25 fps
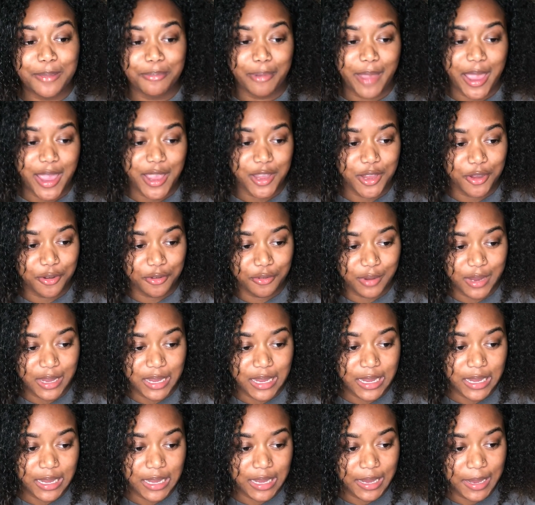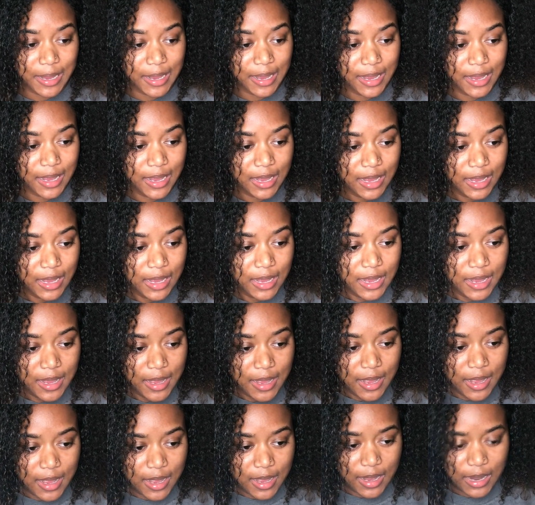Bakerie
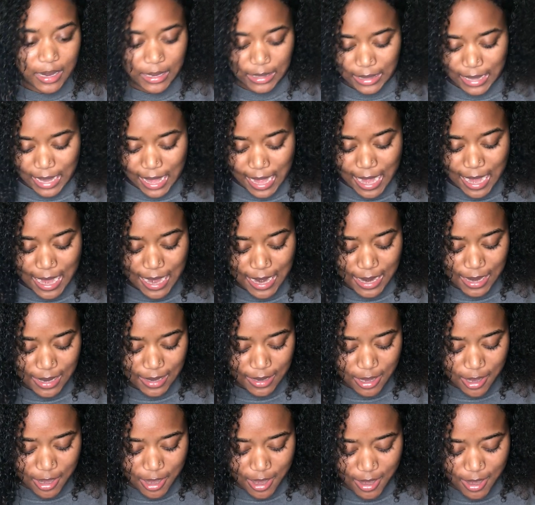line.